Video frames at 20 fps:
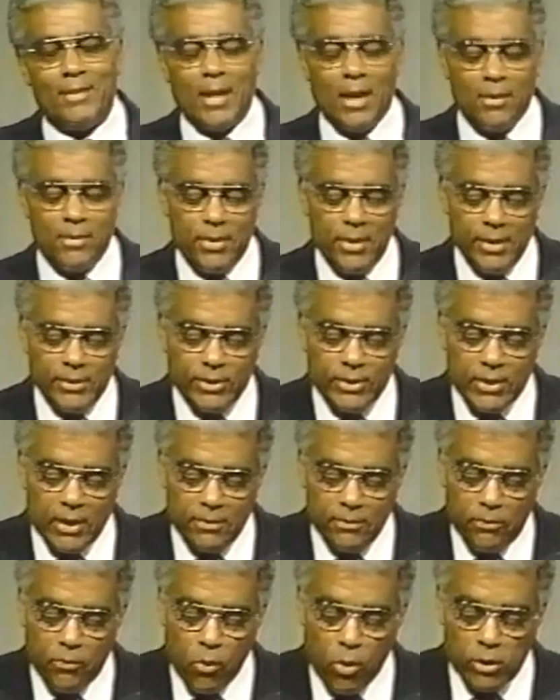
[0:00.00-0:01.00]
Now, this
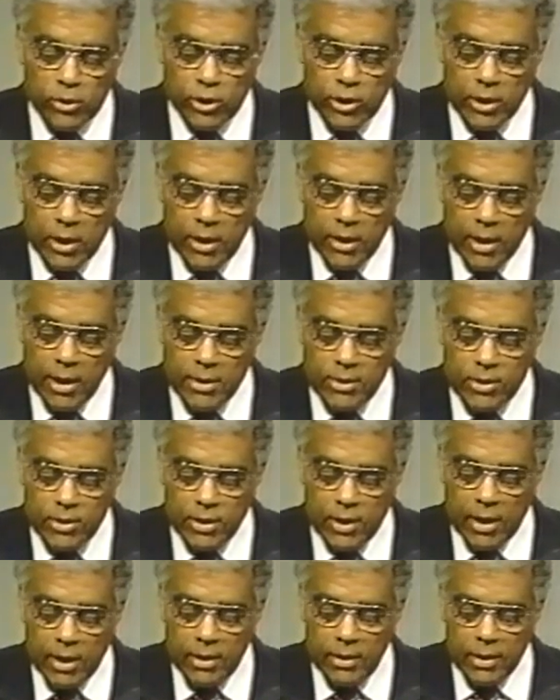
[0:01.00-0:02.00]
unfortunate
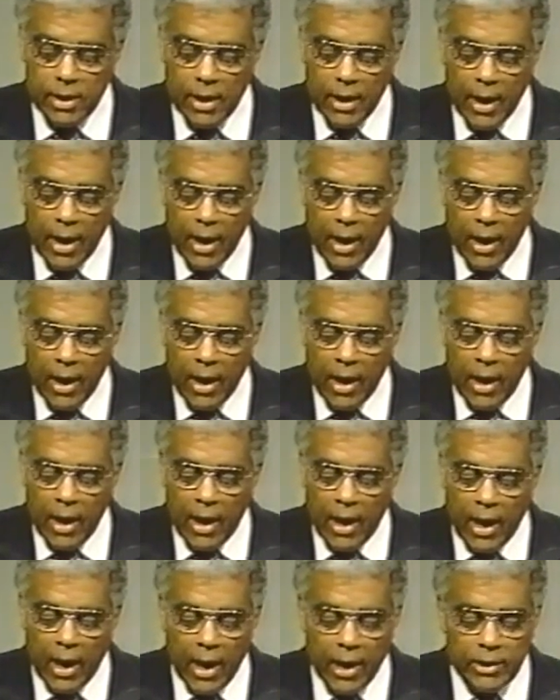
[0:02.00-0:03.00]
incident
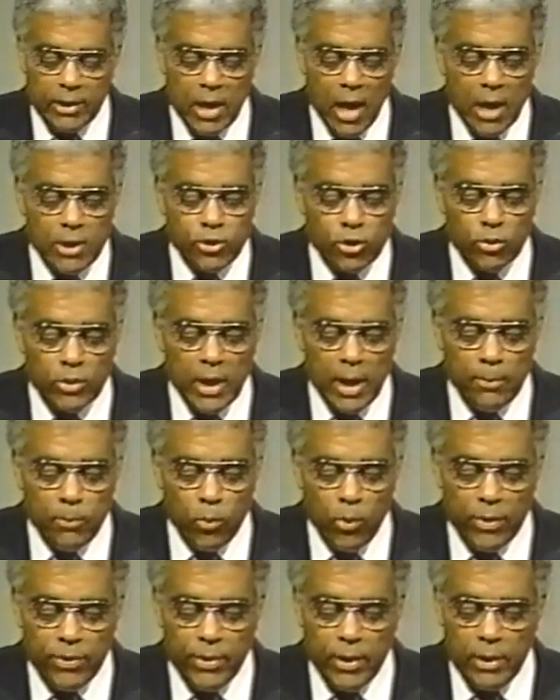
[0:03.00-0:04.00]
had conjured
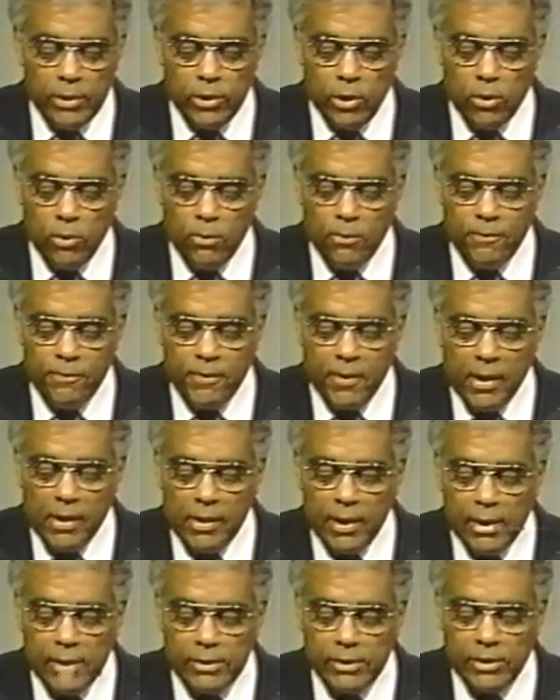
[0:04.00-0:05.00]
up within you
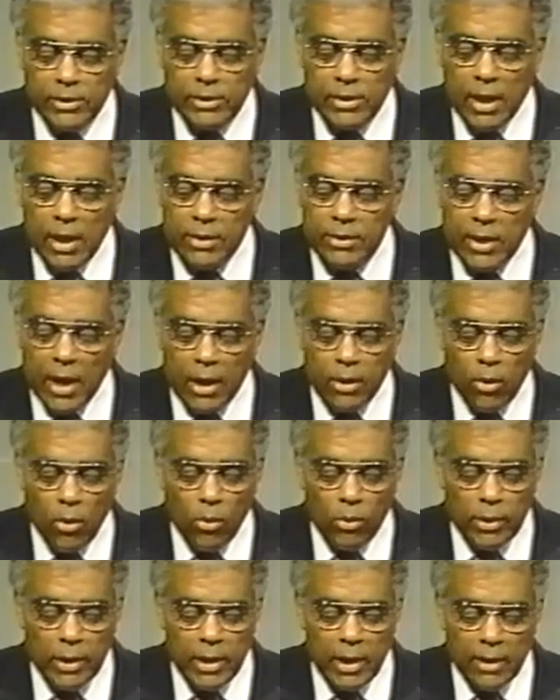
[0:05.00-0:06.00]
feelings not
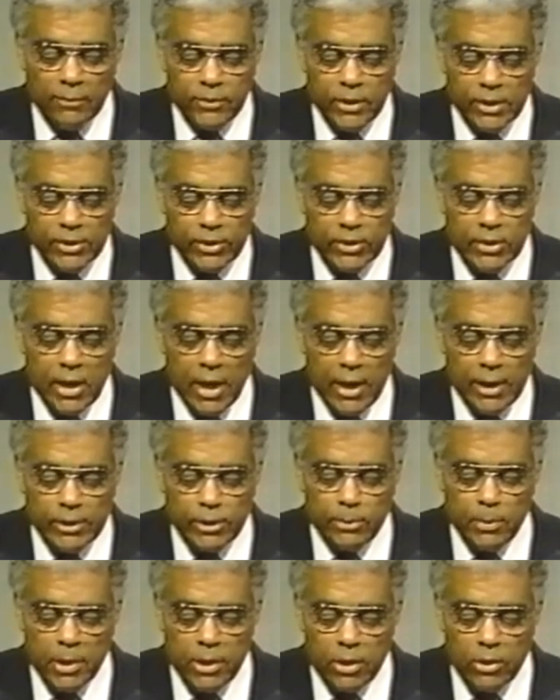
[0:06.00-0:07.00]
only of
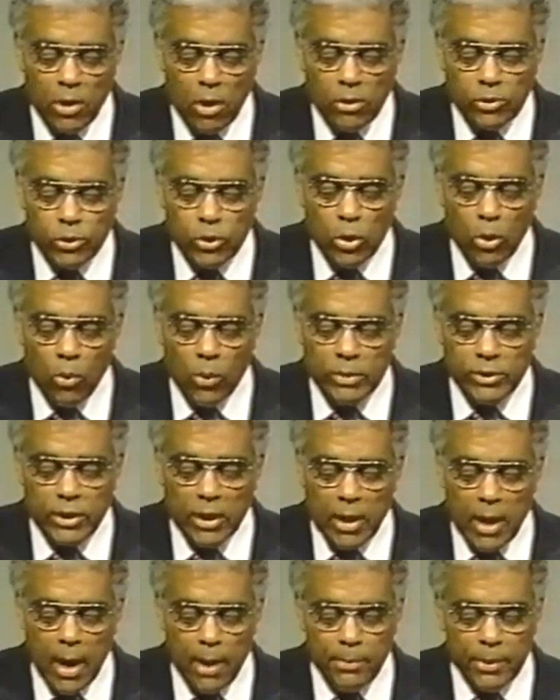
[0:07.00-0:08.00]
disgust, but it also was
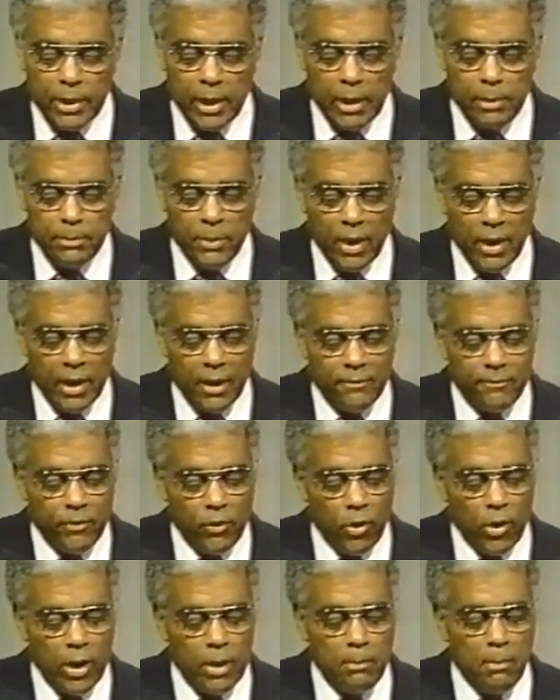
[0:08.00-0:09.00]
accompanied by a
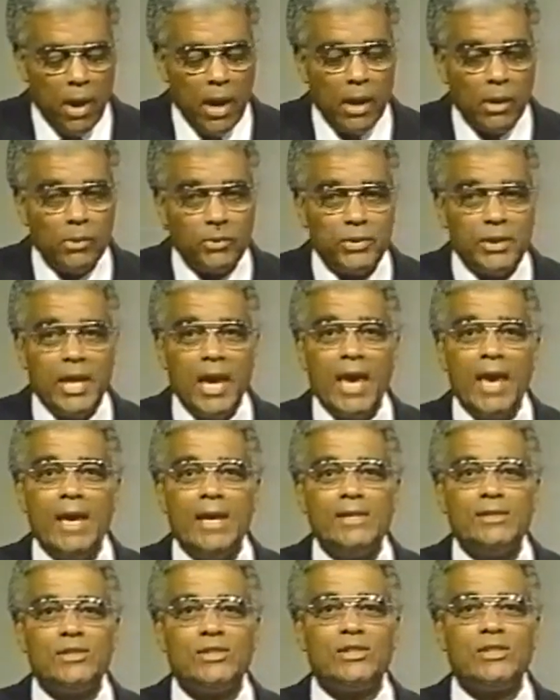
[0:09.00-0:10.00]
very mild
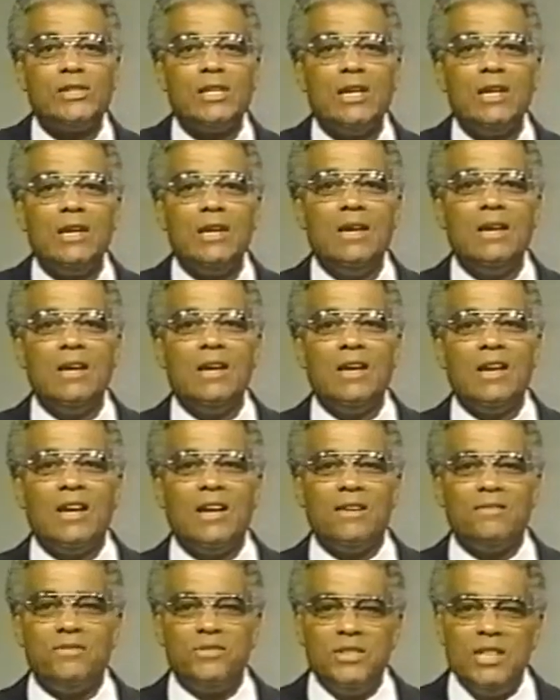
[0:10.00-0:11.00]
case
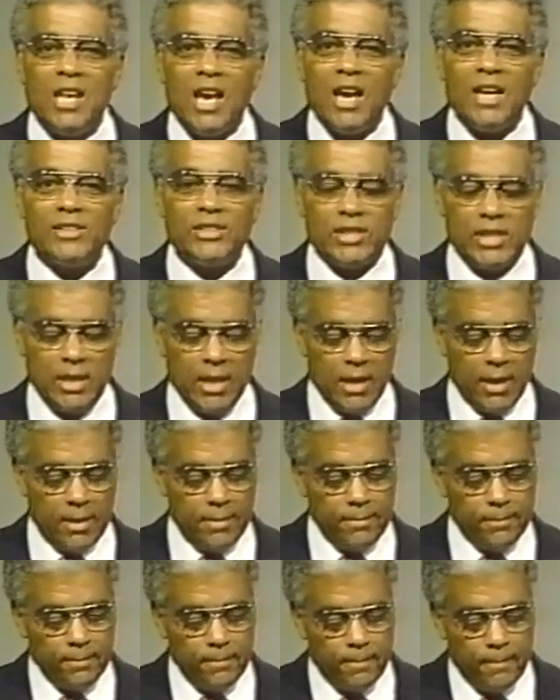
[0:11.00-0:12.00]
of nausea.